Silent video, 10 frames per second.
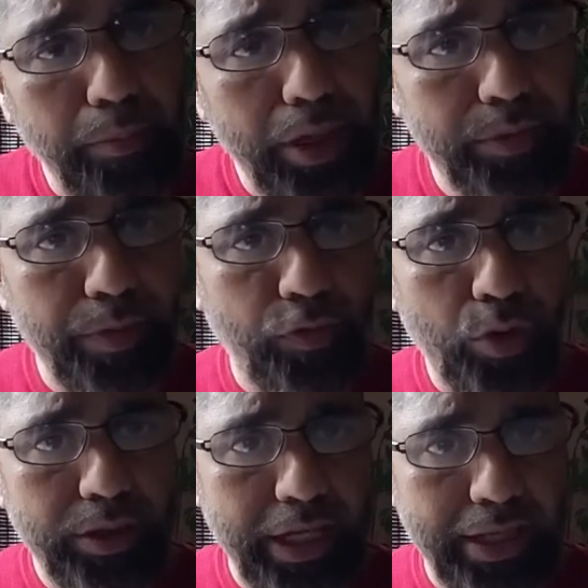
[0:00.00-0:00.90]
month
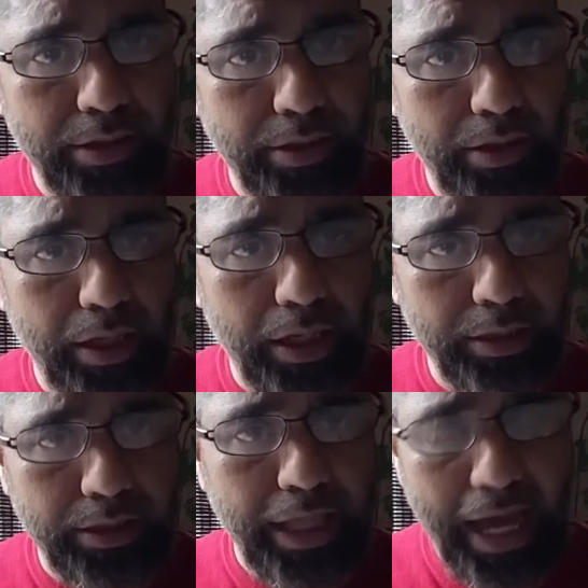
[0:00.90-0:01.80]
before that,
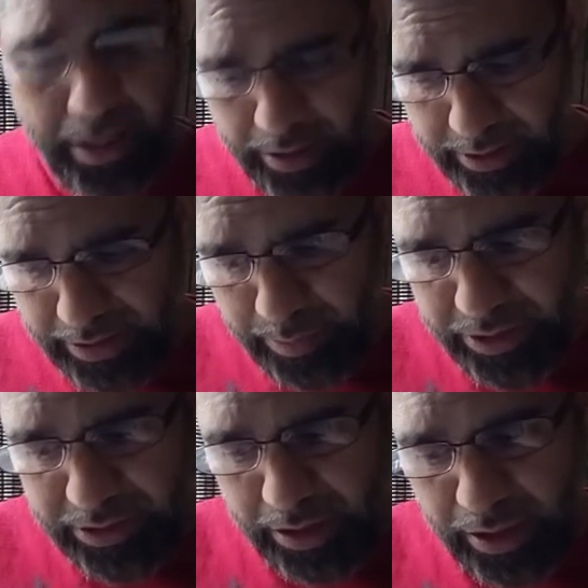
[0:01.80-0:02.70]
December
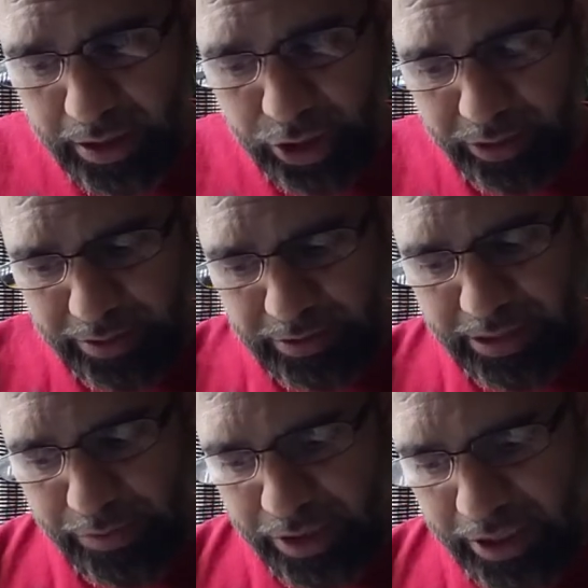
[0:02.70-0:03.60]

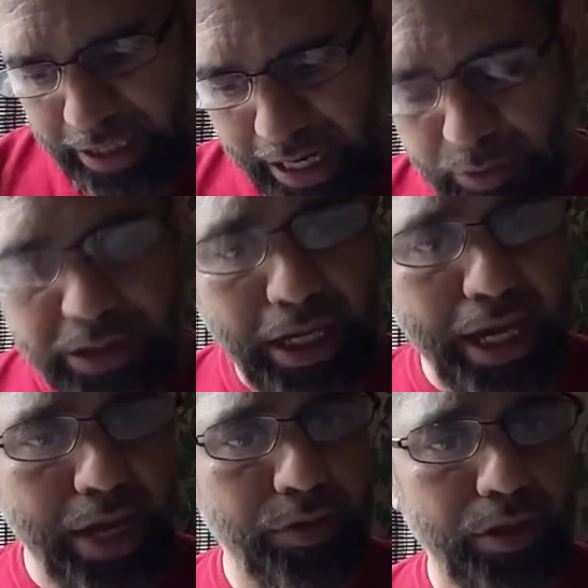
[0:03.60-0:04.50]
2017, I
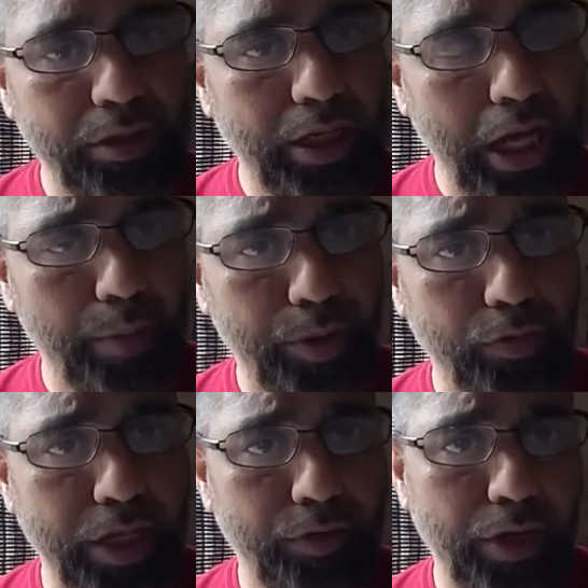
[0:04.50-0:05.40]
have a copy of that. If you